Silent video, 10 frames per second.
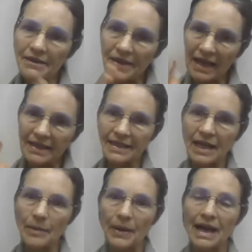that
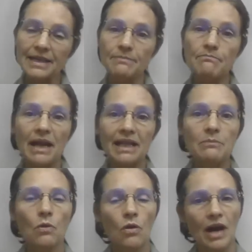step has many
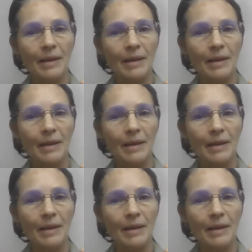more